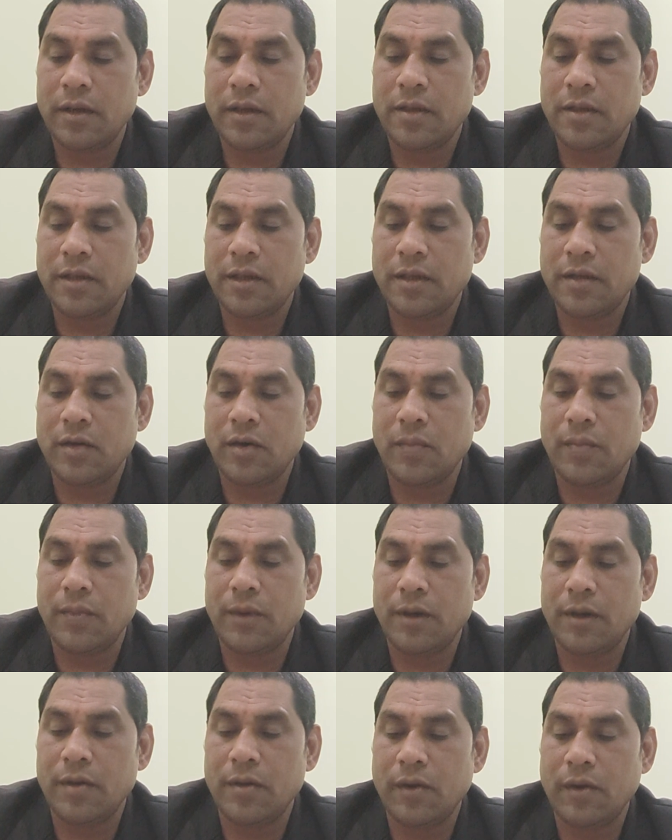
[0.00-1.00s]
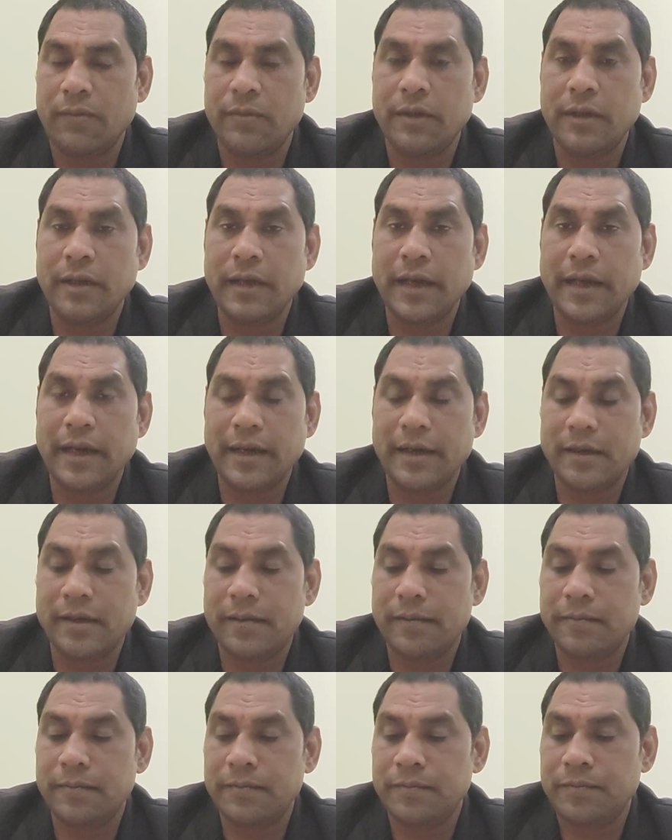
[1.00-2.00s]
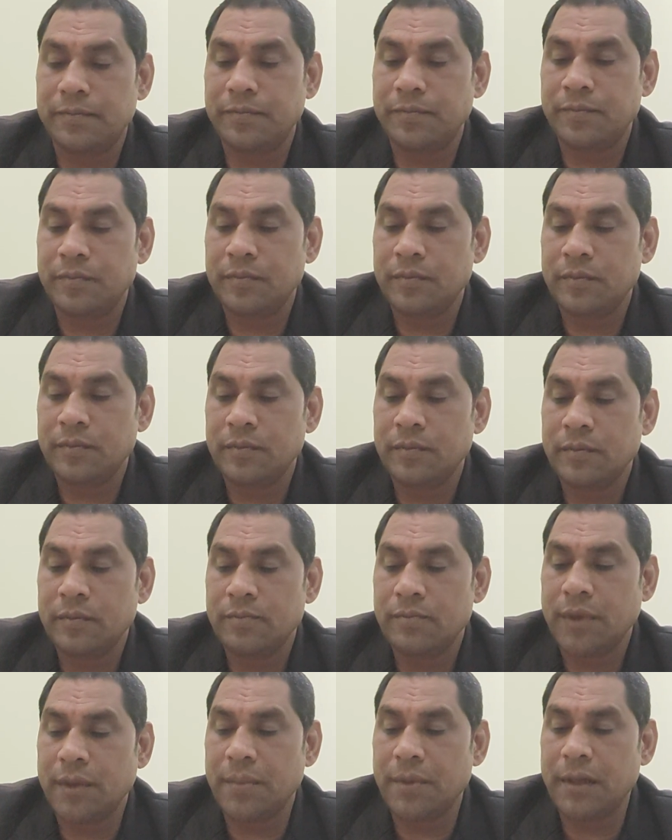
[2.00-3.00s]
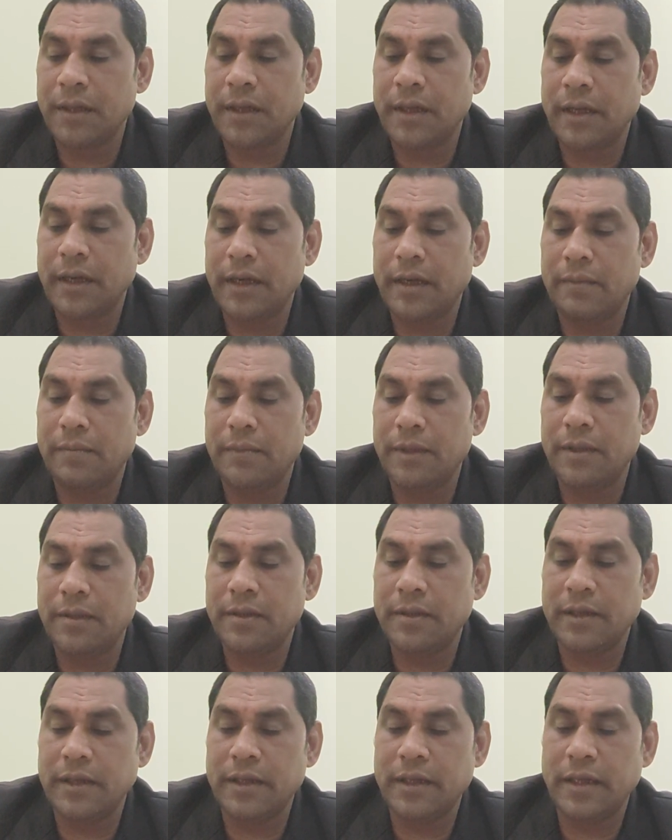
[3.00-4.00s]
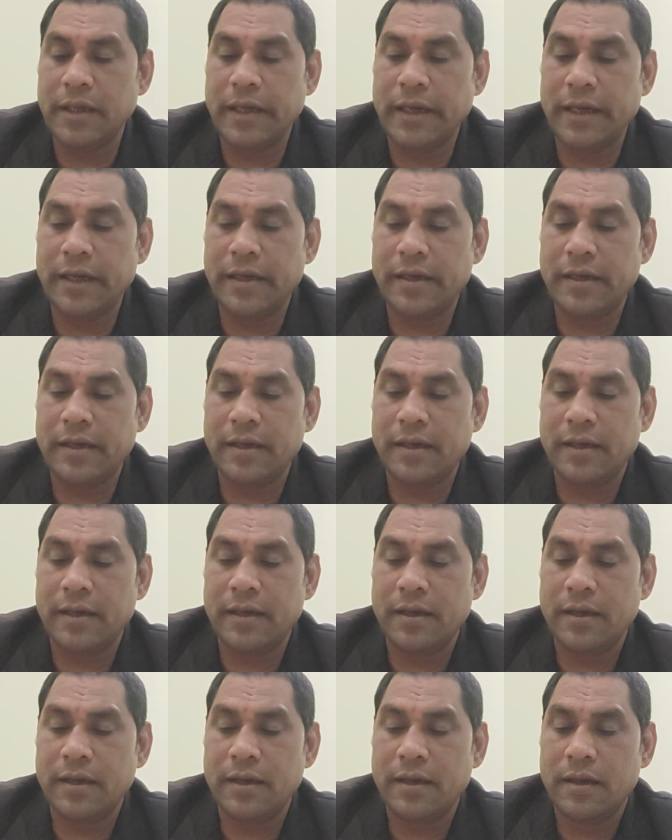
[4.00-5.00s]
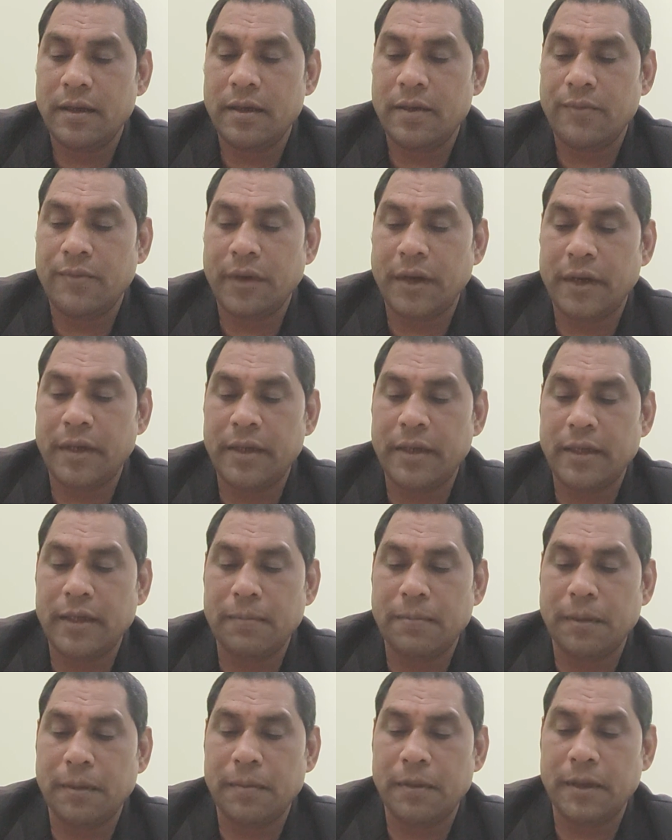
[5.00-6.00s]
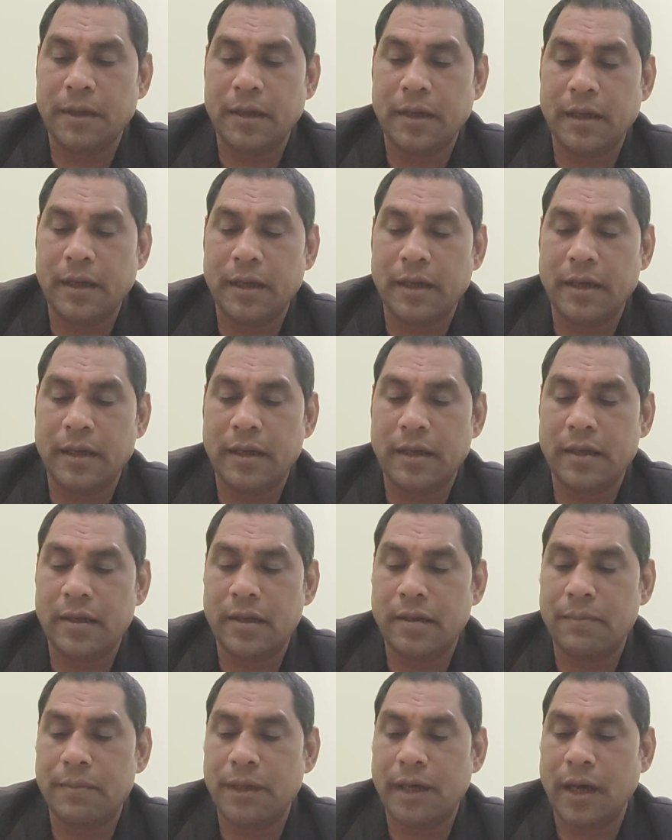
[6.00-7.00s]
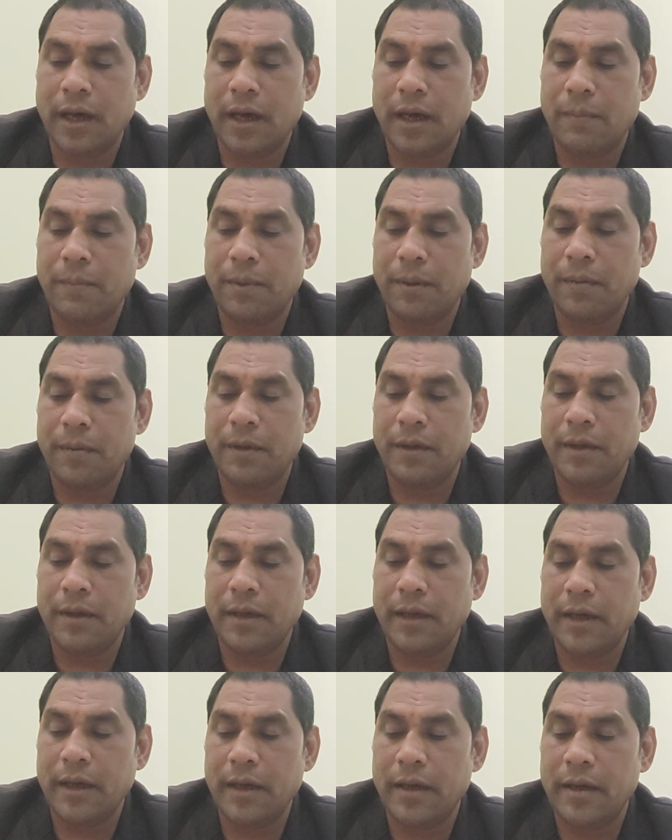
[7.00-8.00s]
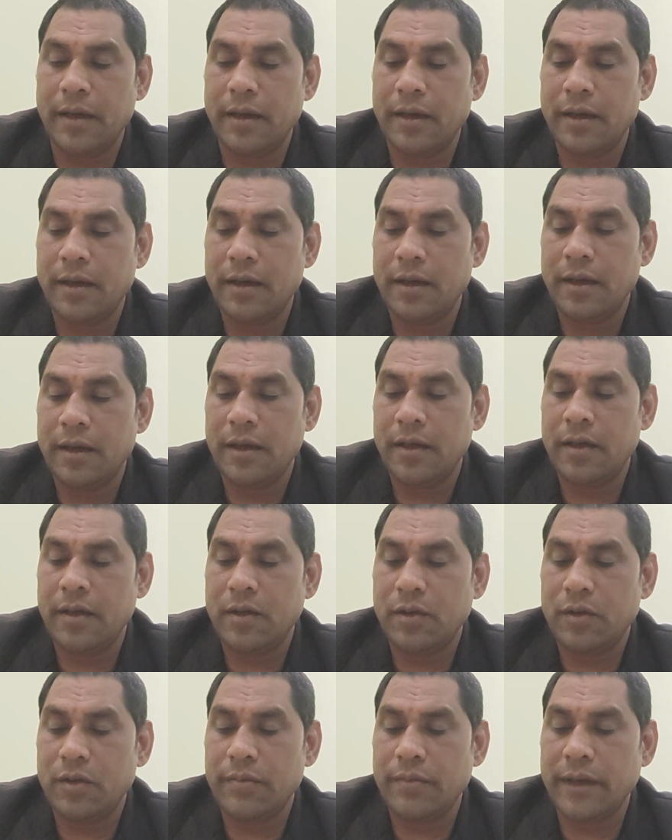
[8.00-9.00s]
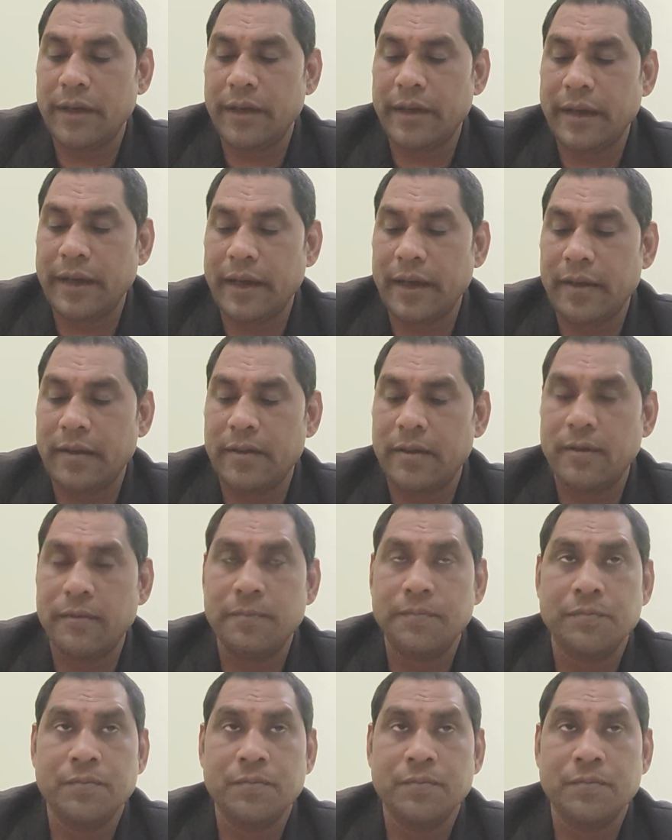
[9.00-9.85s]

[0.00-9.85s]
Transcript: state government of the land. Public land means any land defined as public land under the Bihar Public Land Encroachment Act